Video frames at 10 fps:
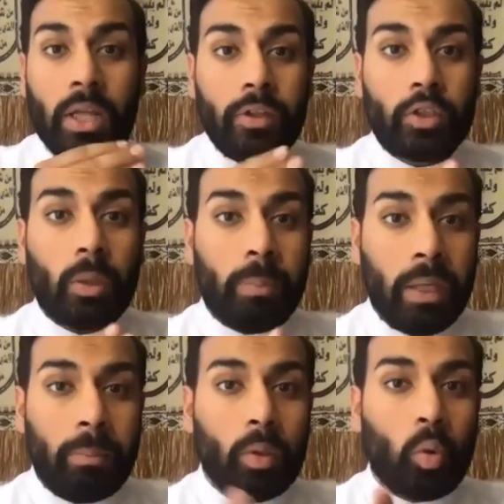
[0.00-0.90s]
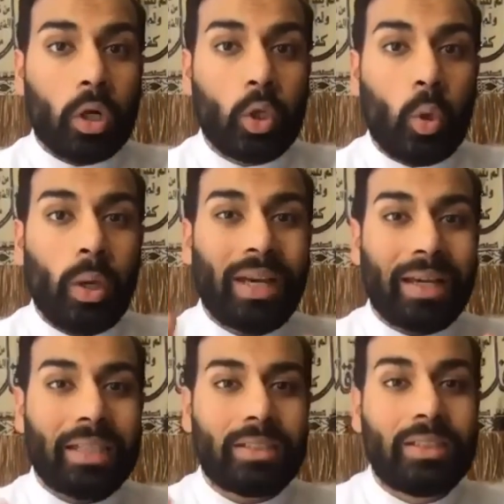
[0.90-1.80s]
These are people who are going
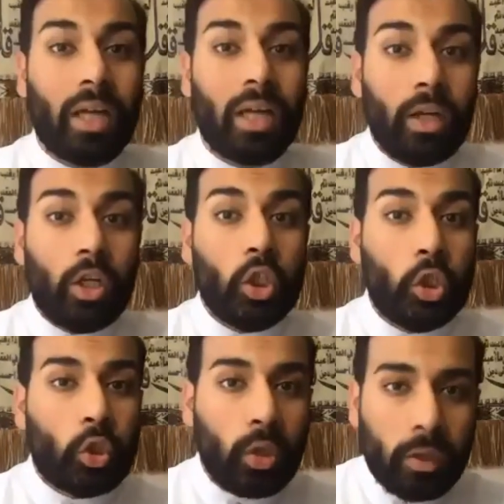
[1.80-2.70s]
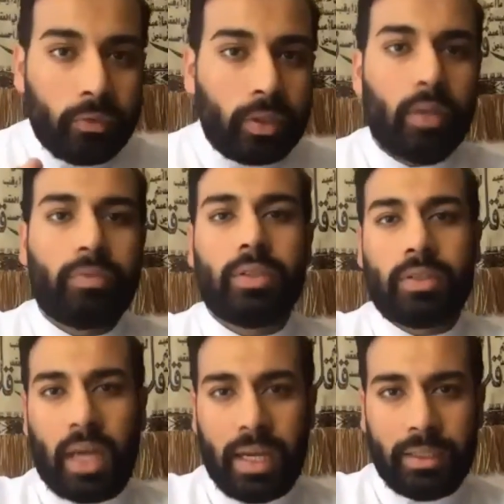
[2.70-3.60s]
against the drift of
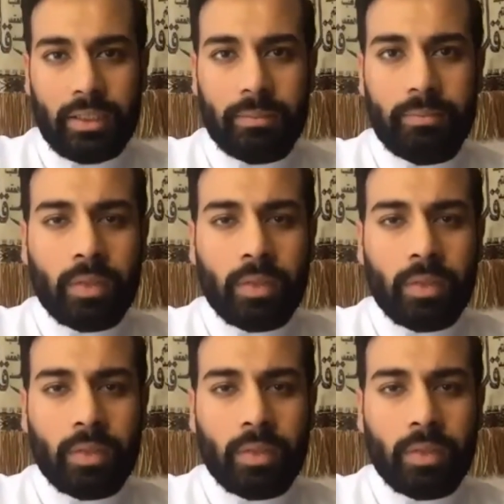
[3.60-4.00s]
society.